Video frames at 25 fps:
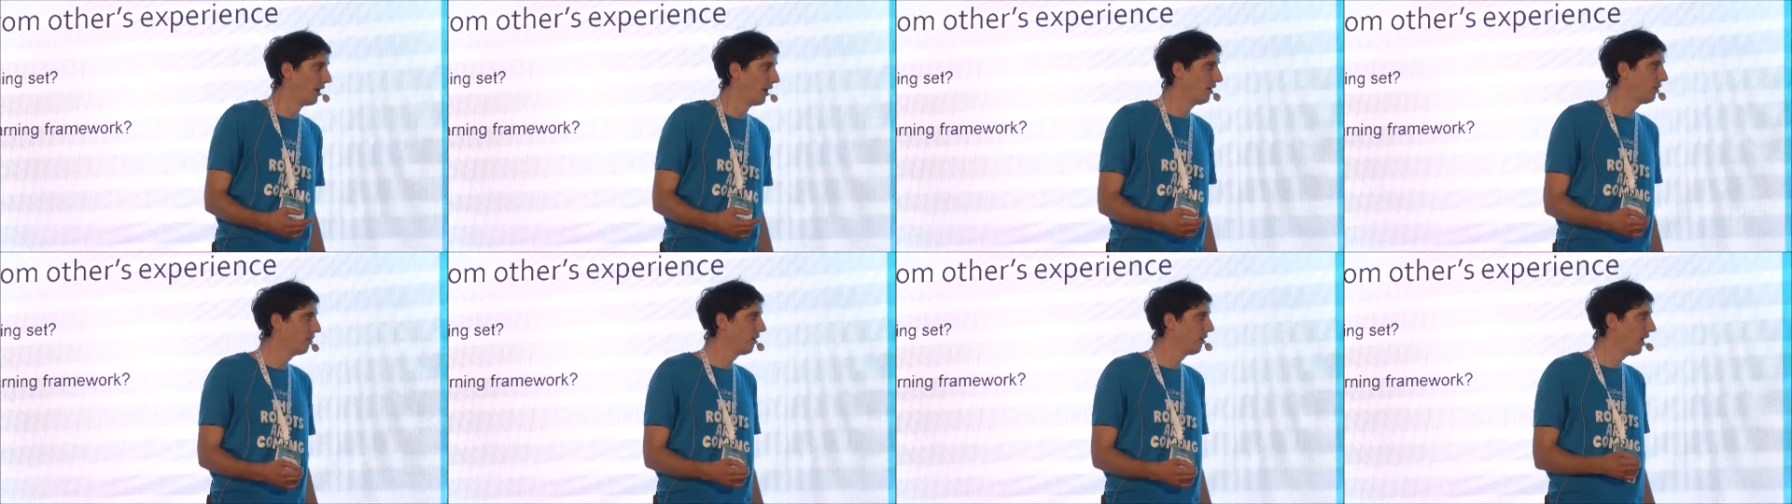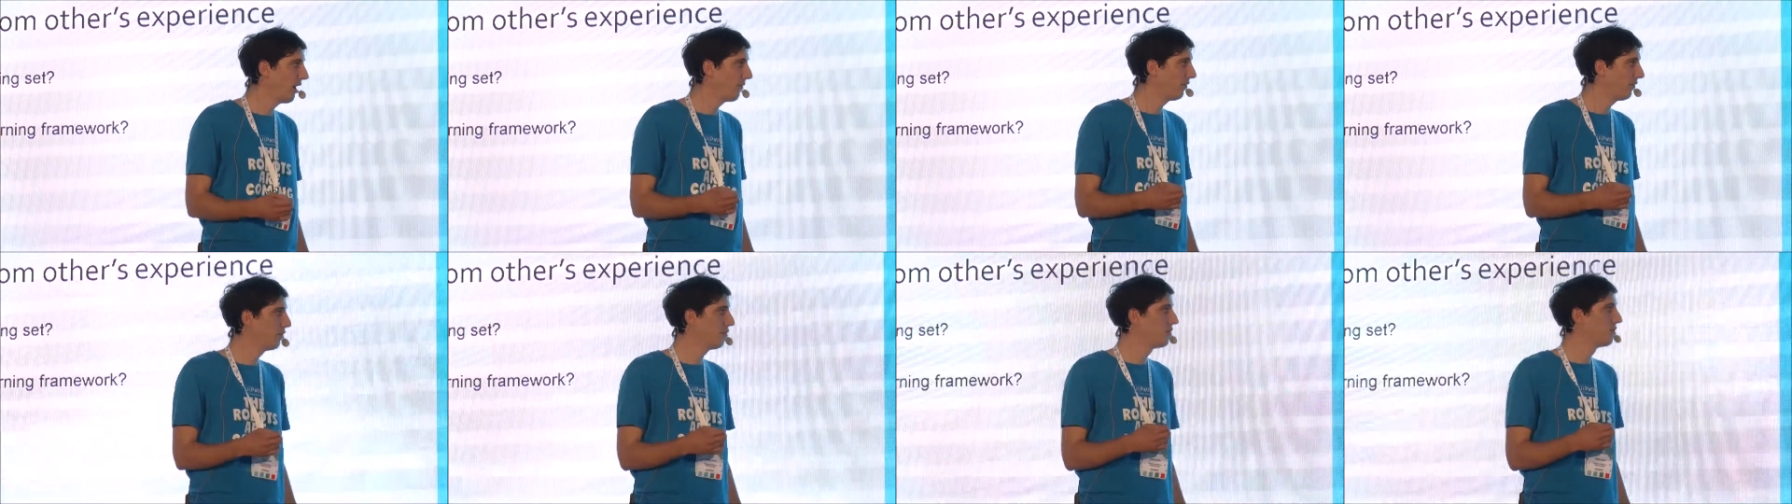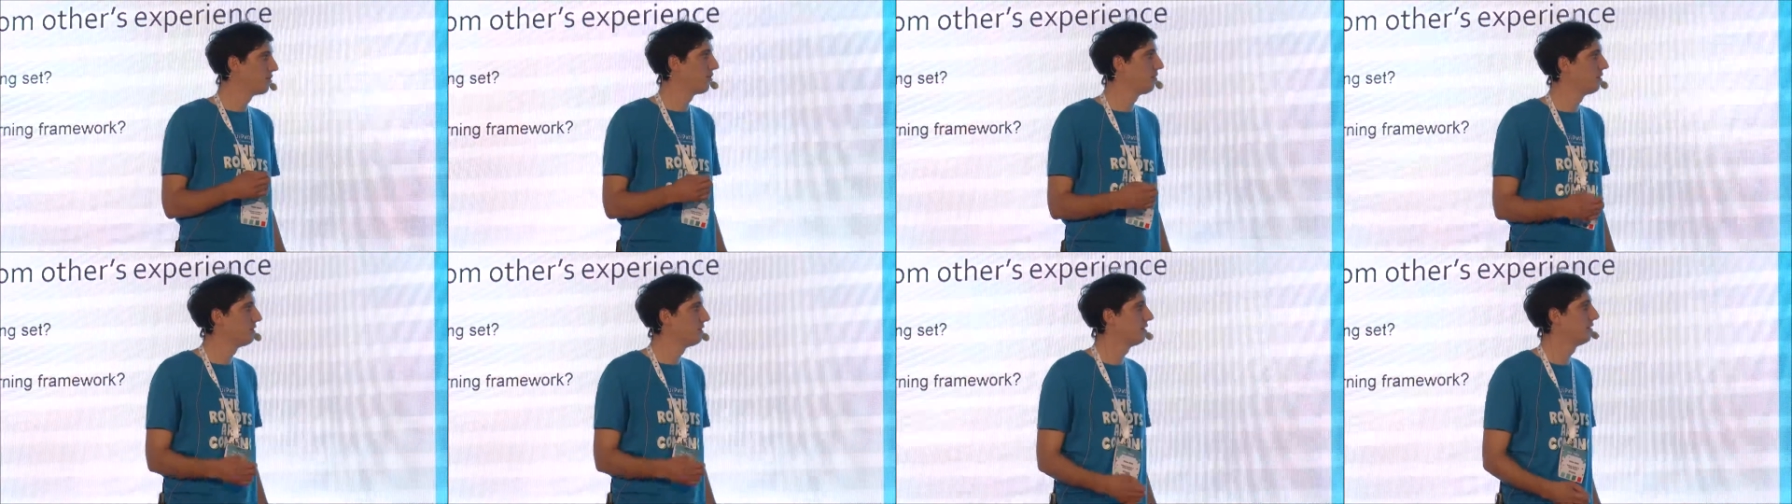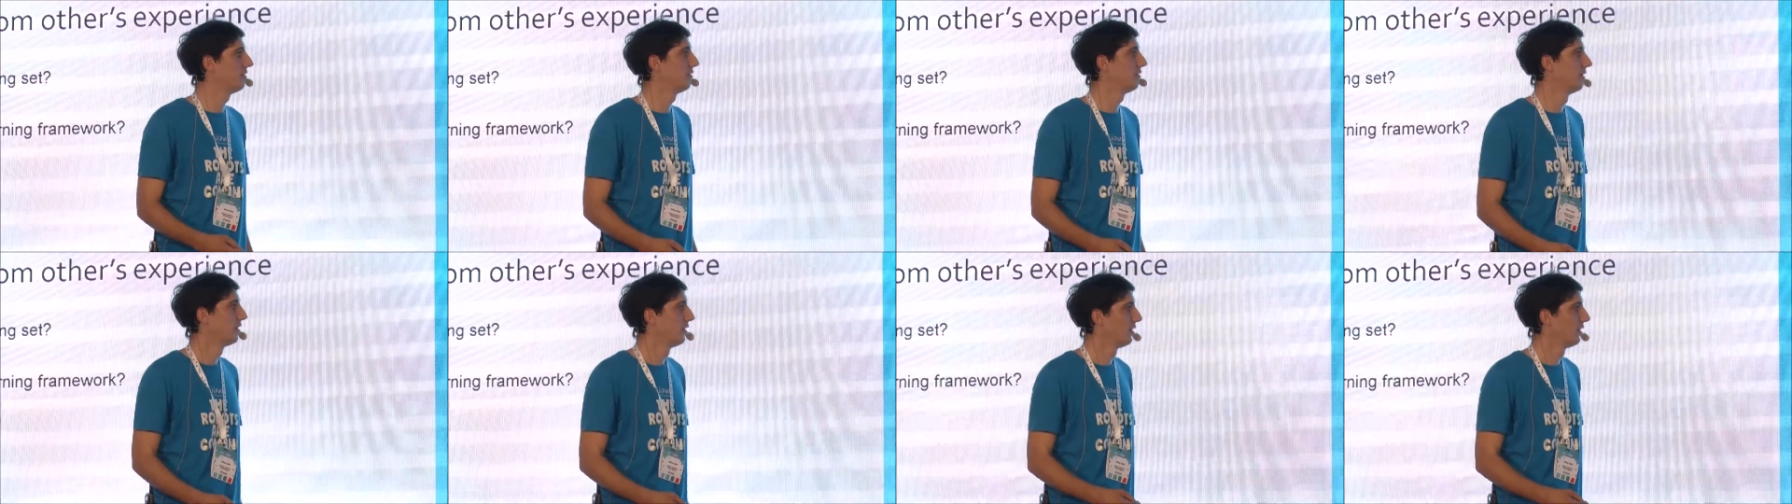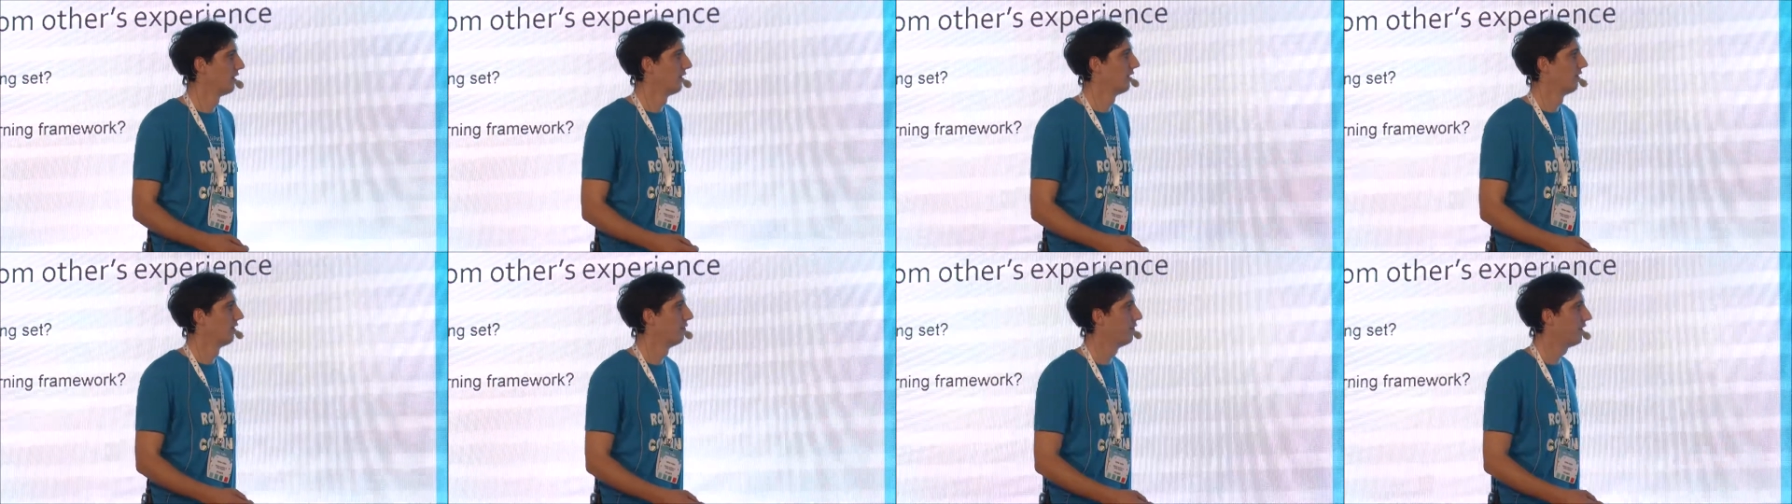you have to choose
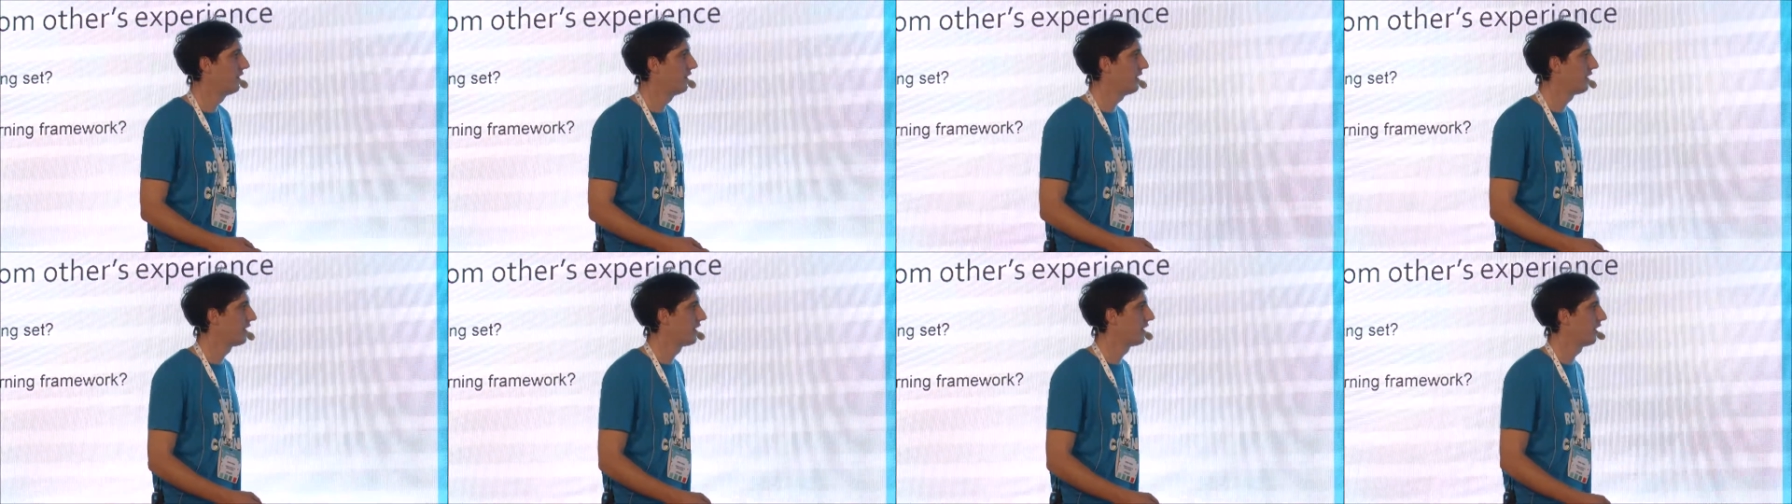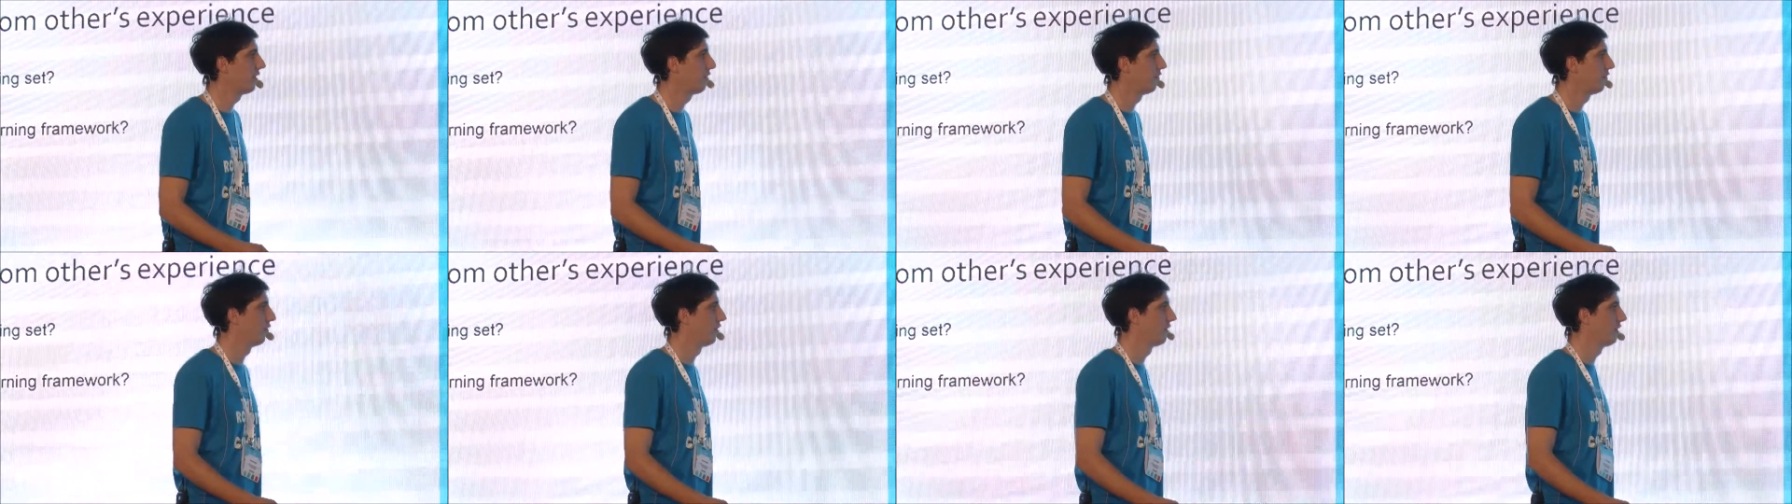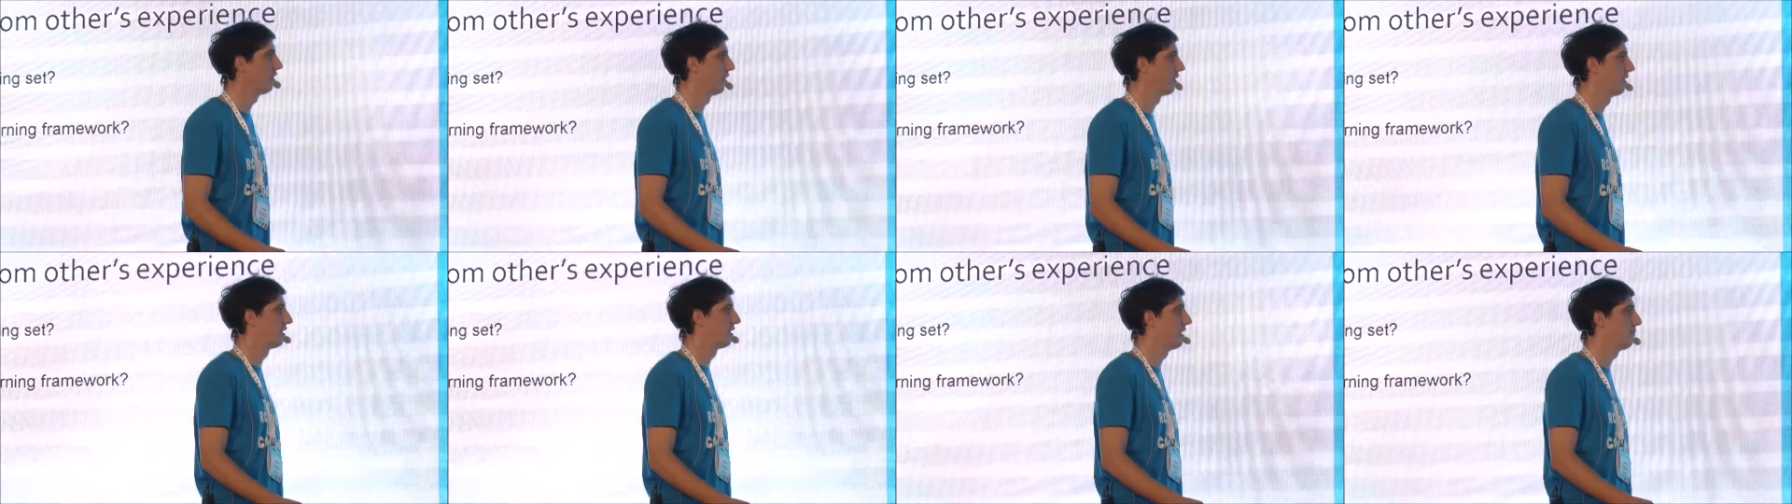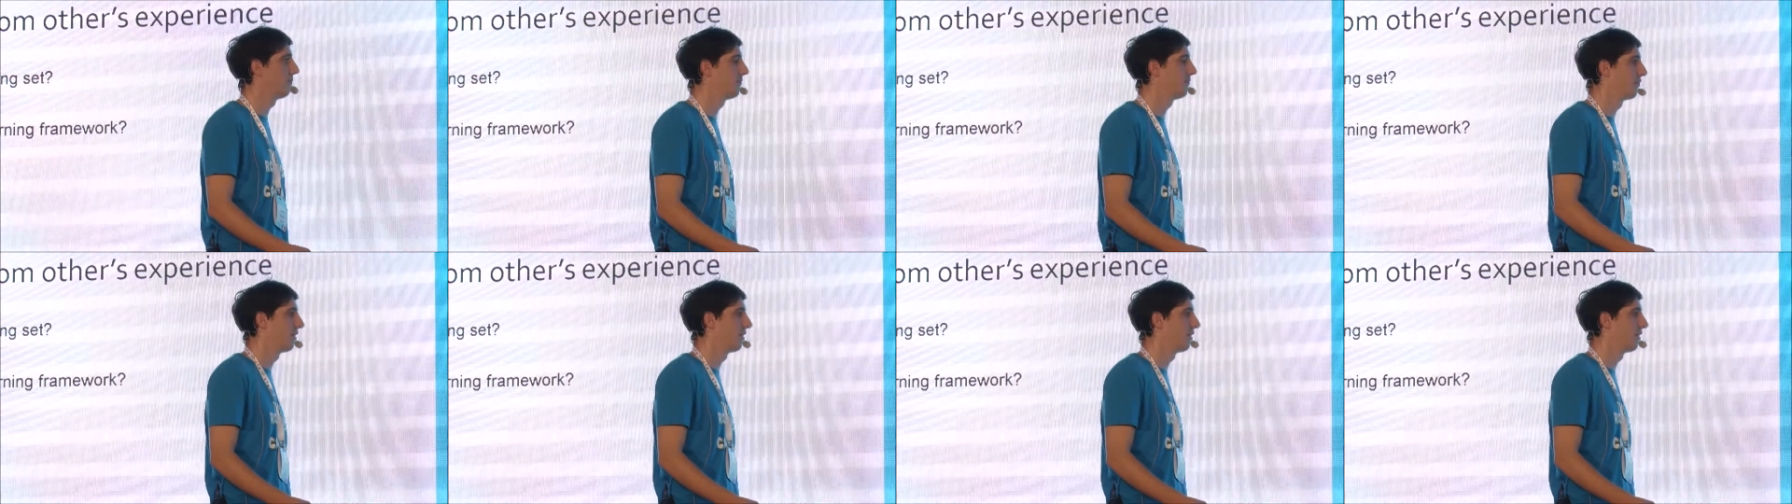very carefully your deep